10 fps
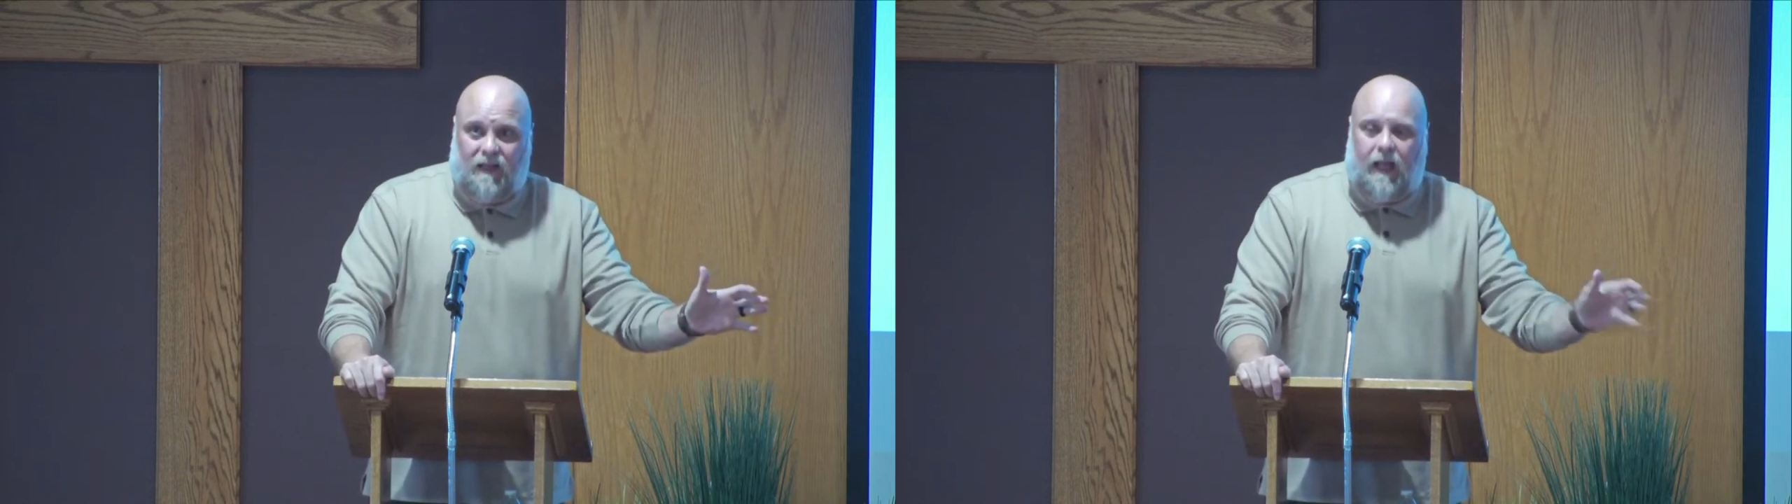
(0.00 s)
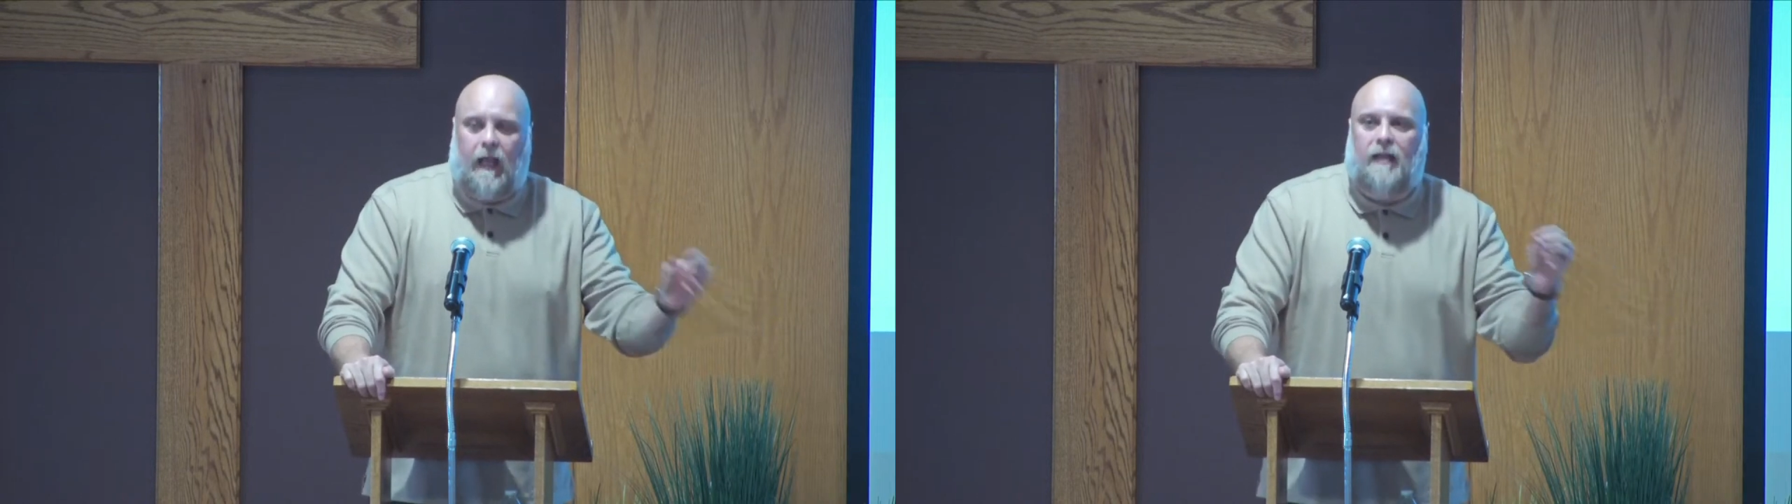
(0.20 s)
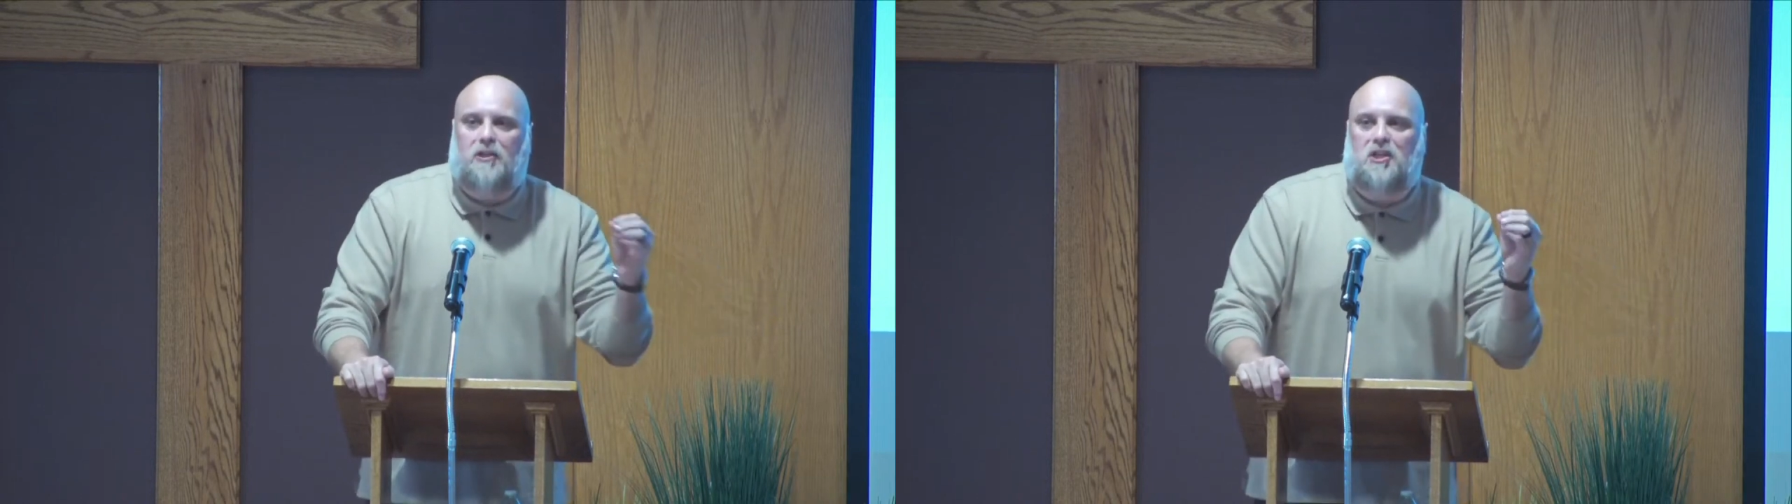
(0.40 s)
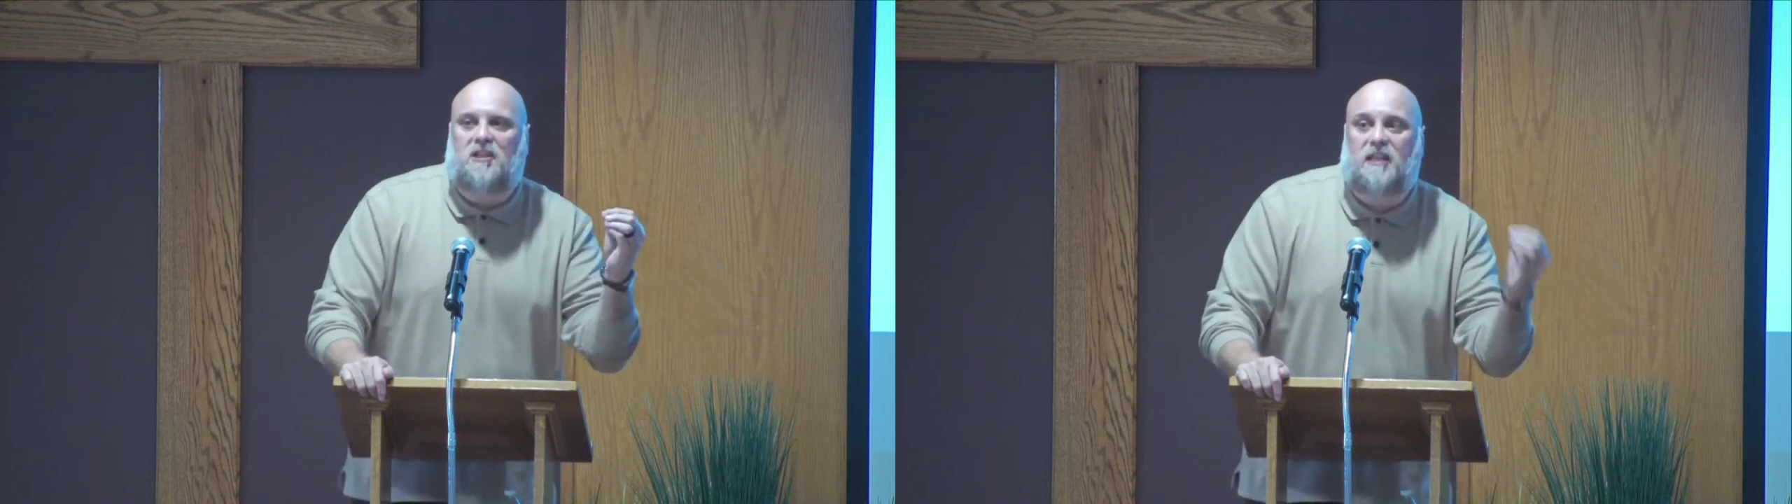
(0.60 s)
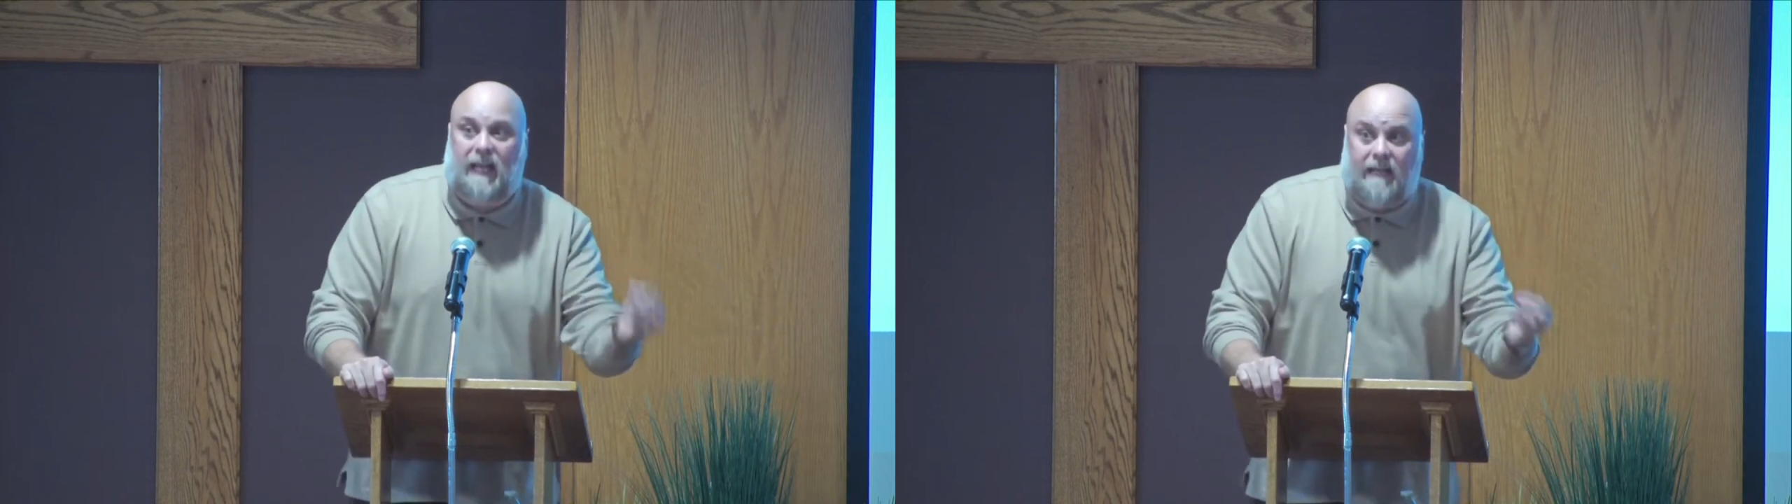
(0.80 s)
It
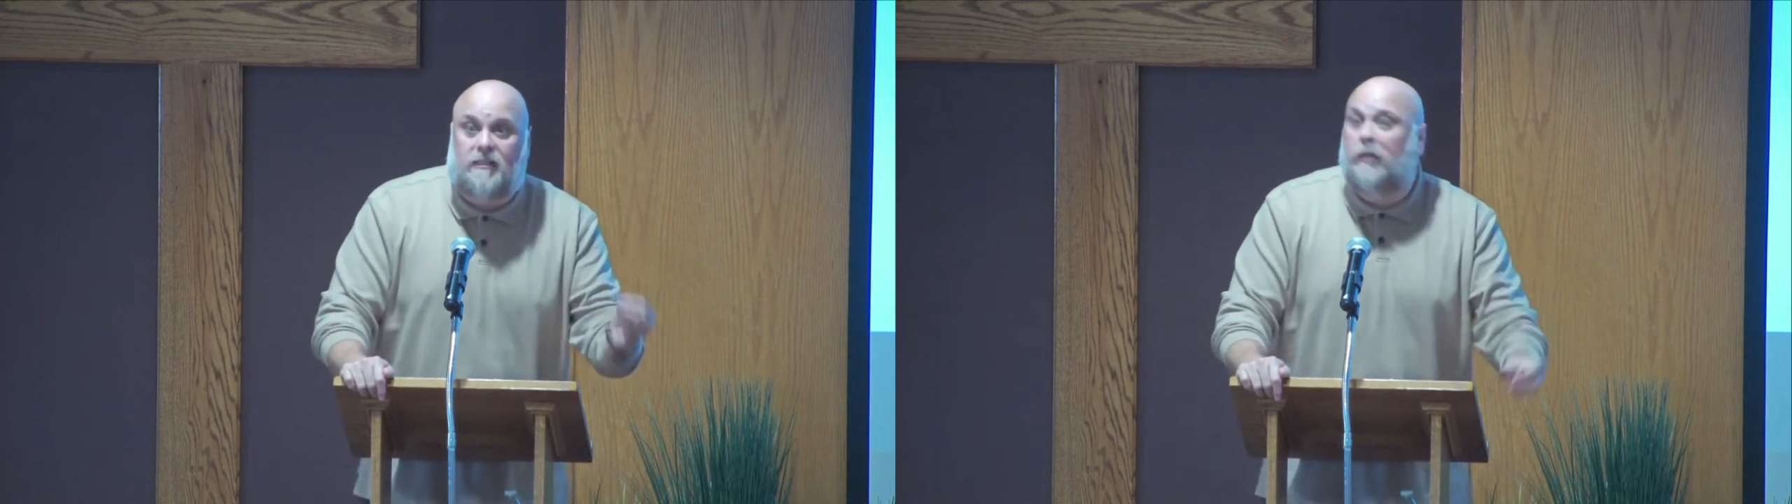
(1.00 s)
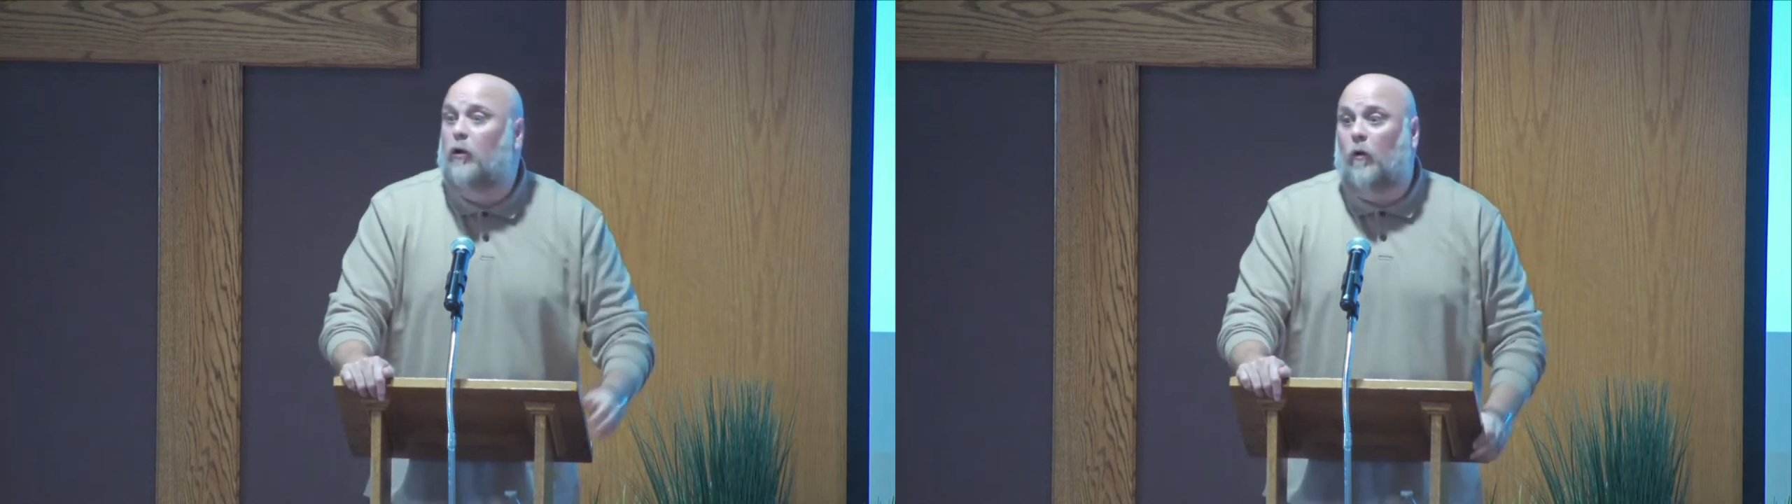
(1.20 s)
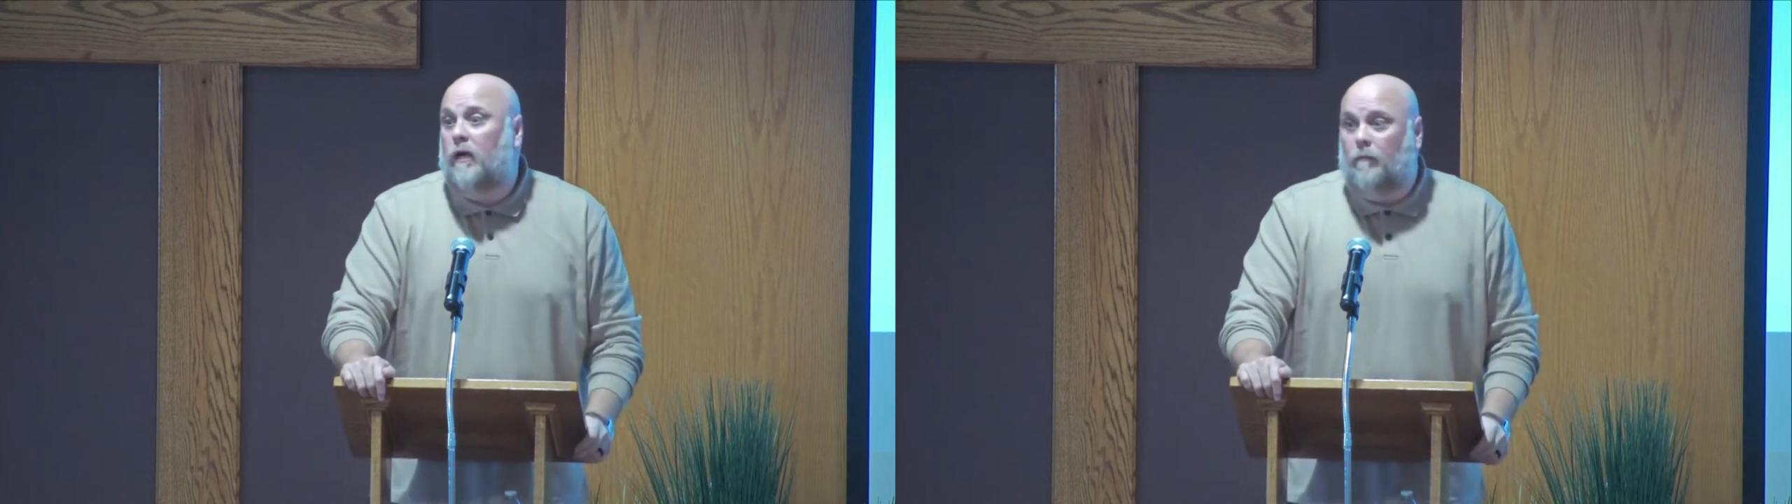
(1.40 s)
just isn't going to